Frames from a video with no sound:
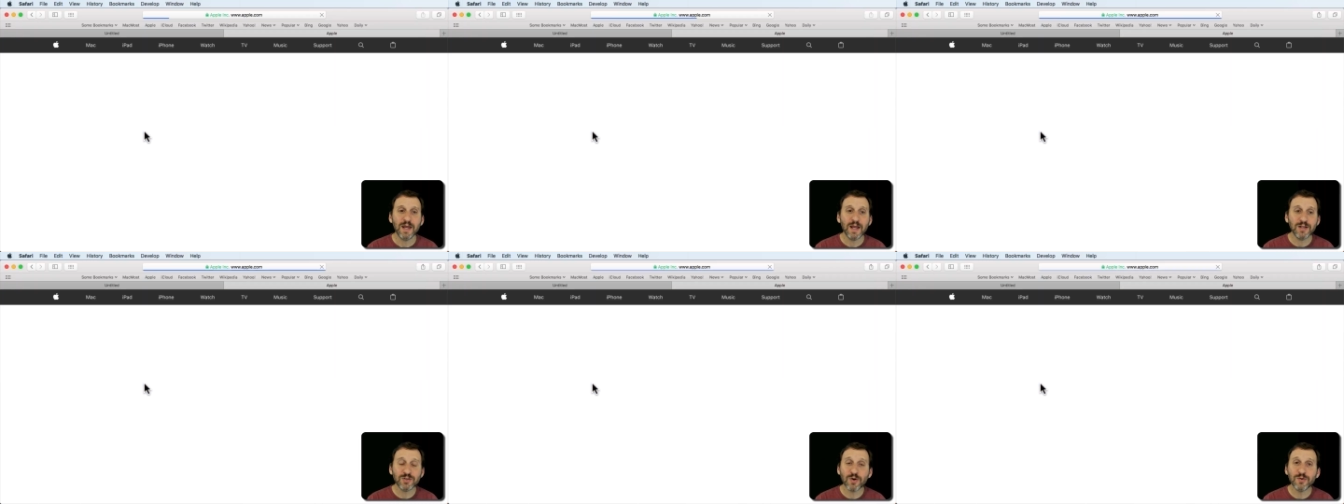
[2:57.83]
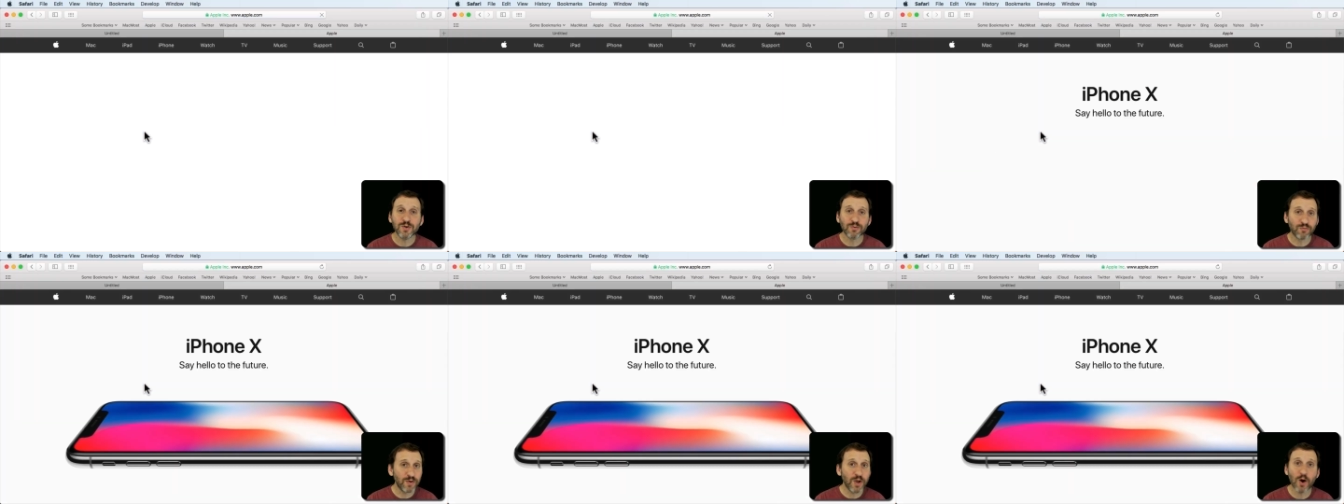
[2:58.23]
it's going
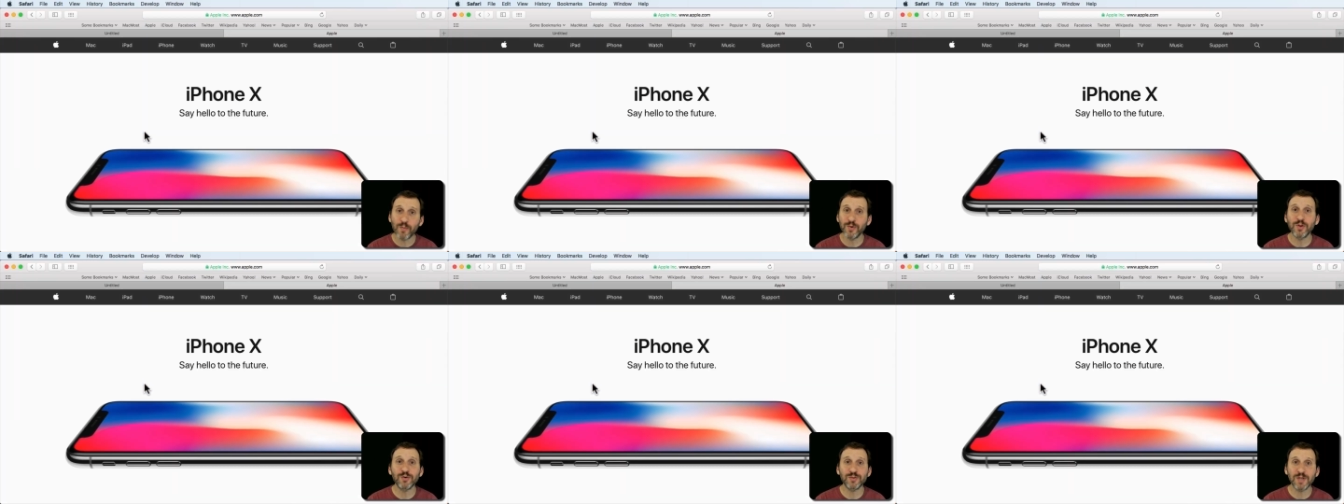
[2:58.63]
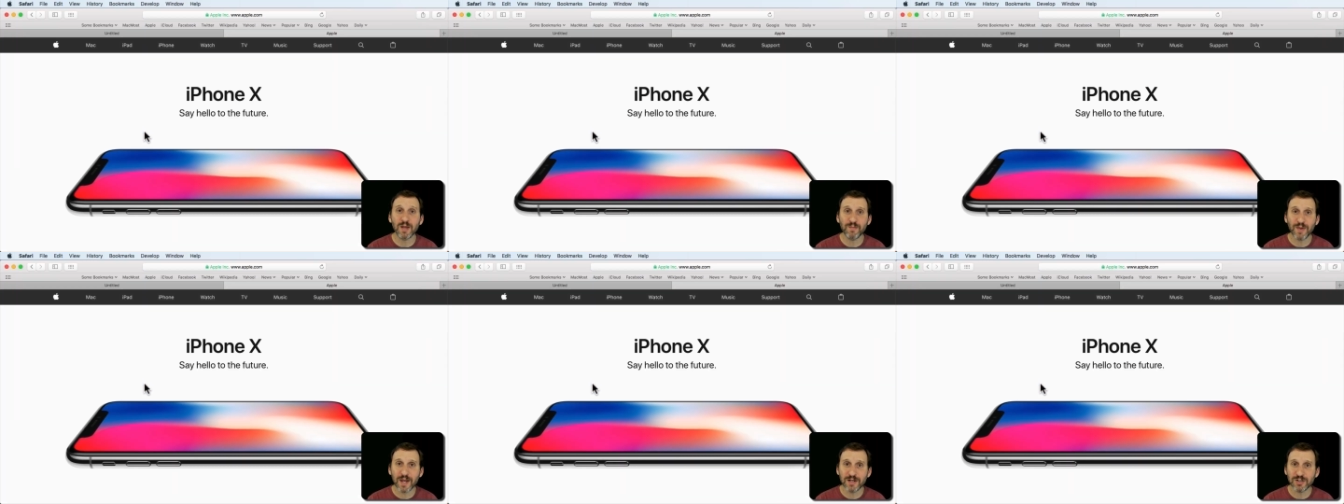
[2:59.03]
to reopen those
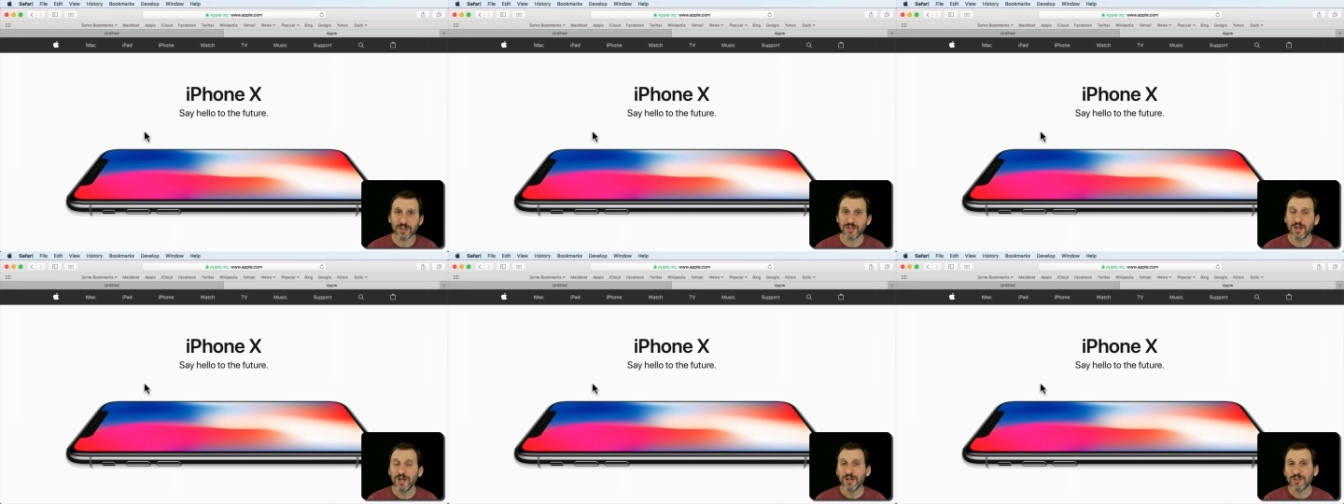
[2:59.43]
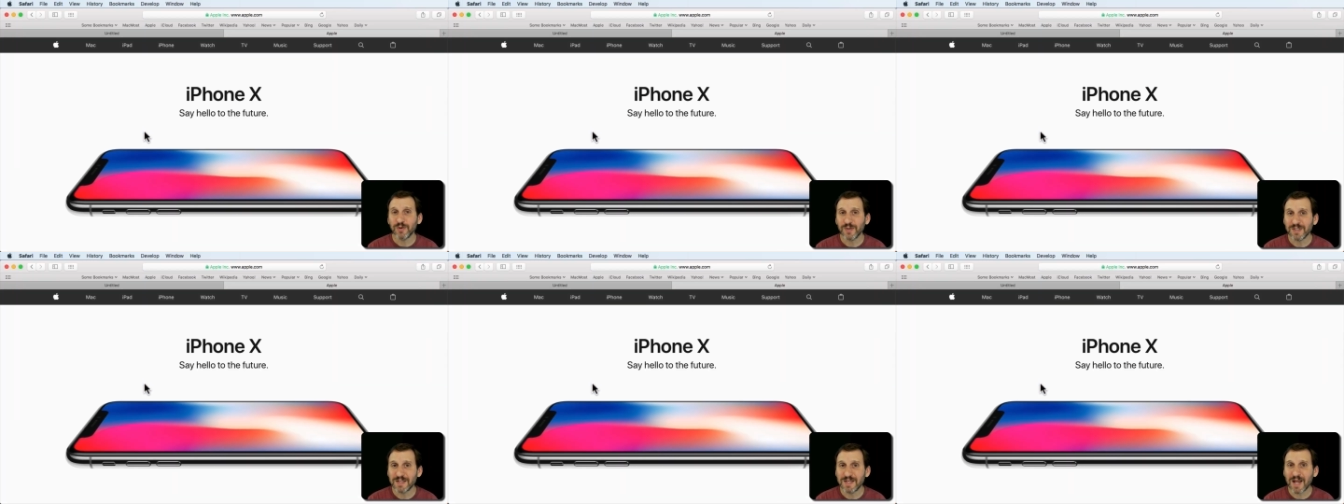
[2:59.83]
same pages. So
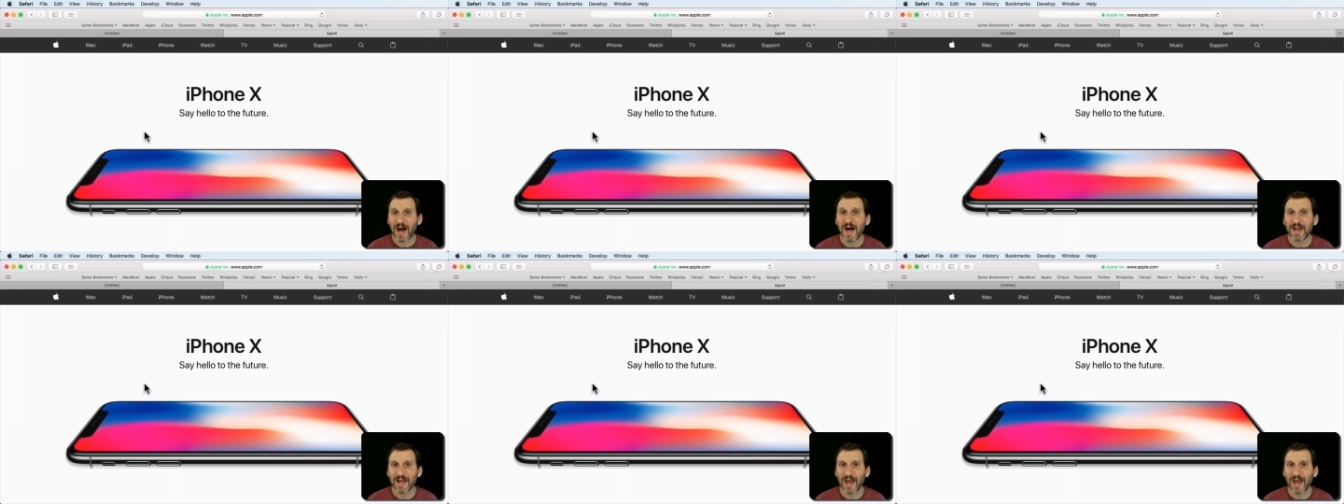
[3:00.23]
it's not